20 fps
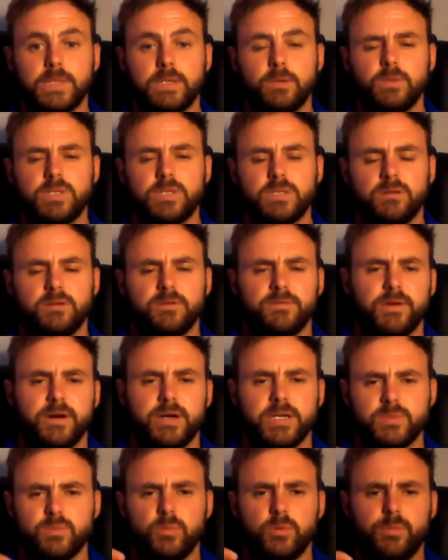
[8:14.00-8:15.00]
we're still a
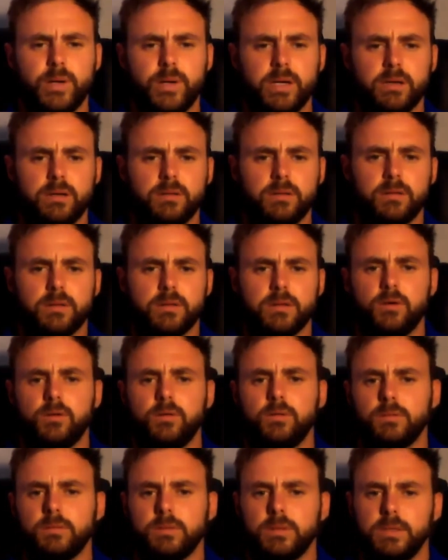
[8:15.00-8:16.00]
very small pinnacle in the
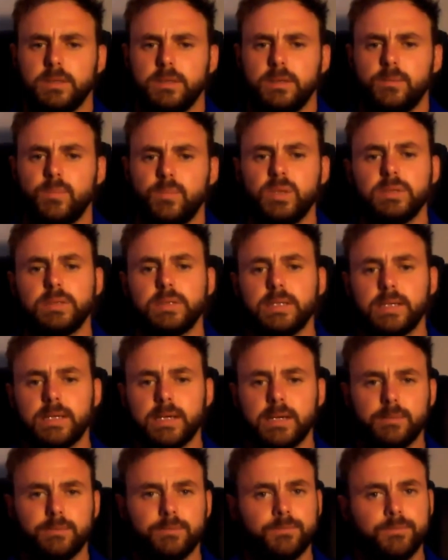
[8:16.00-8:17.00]
whole building
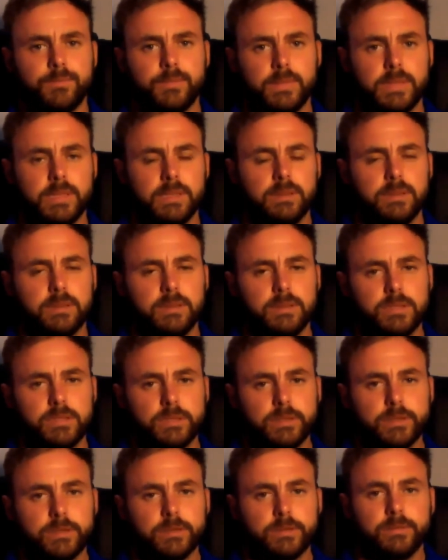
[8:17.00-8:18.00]
game.
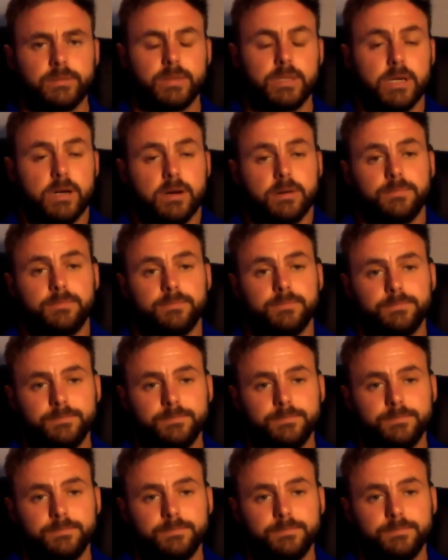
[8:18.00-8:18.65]
So yeah.